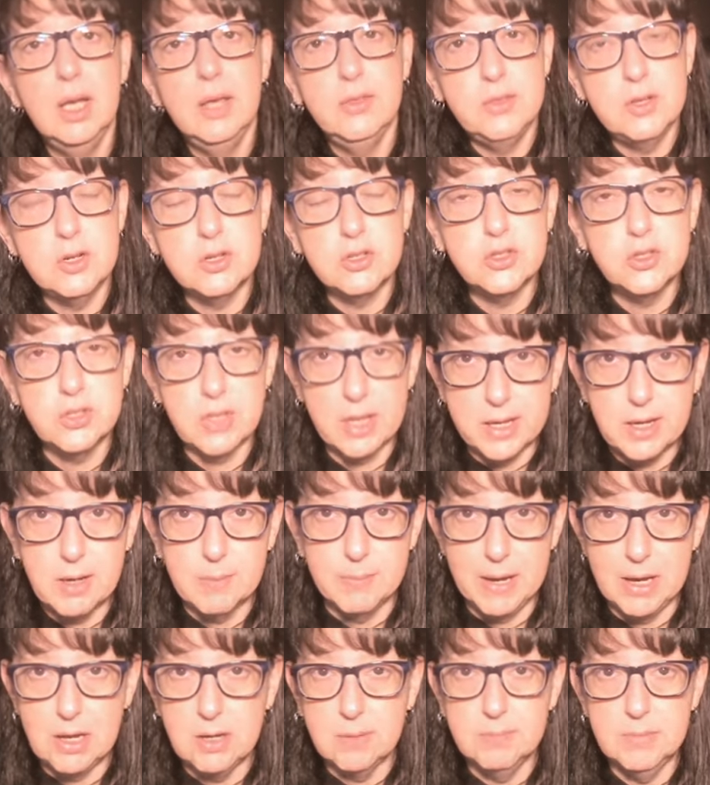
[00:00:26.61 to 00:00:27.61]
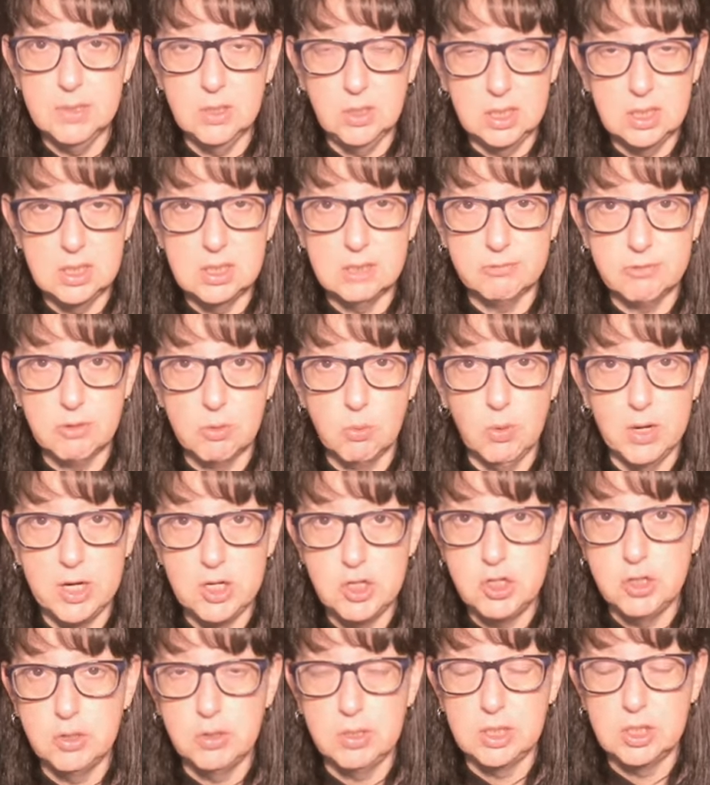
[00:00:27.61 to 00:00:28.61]
There's like about a million different
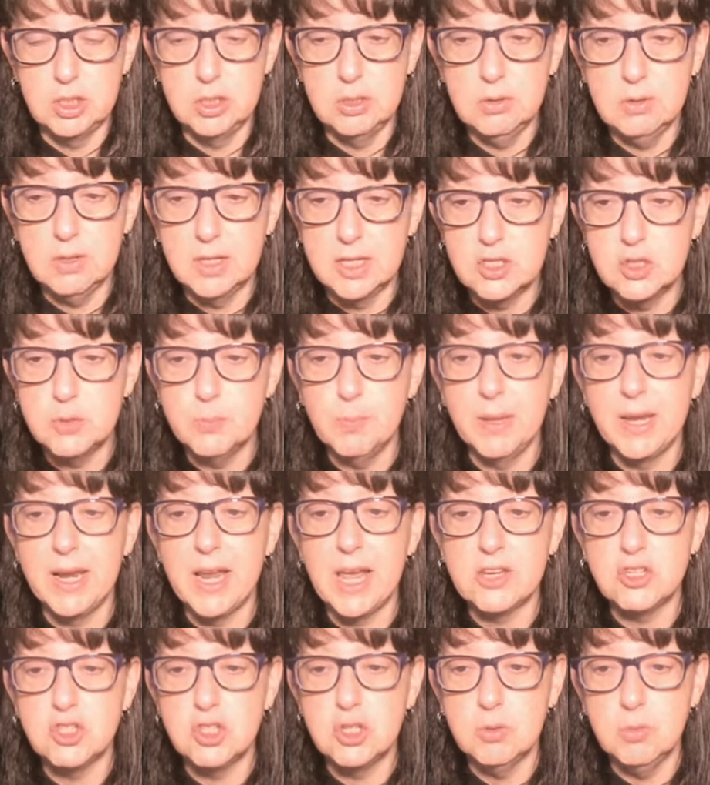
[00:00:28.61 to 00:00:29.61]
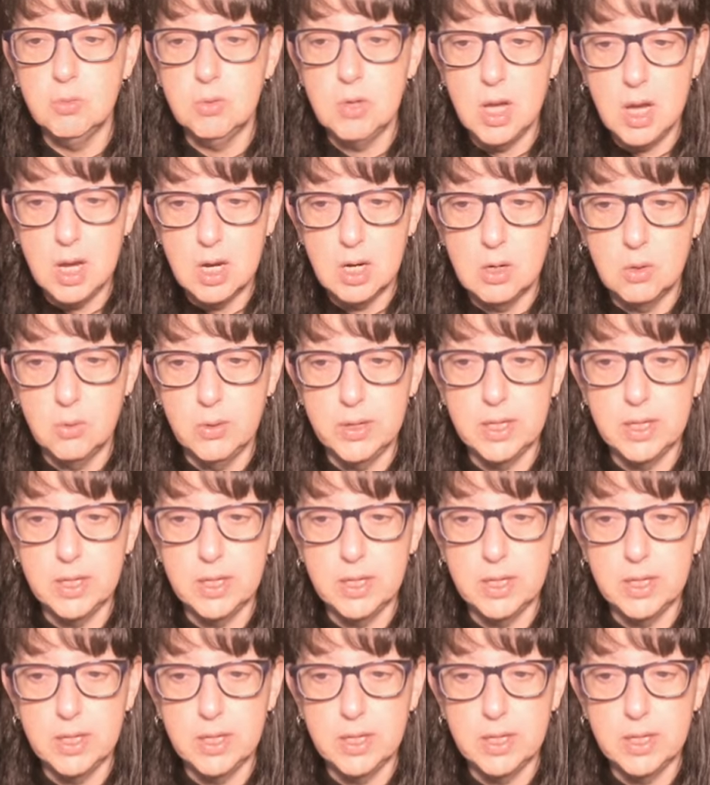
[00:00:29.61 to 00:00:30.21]
ways you can do this, but as you know,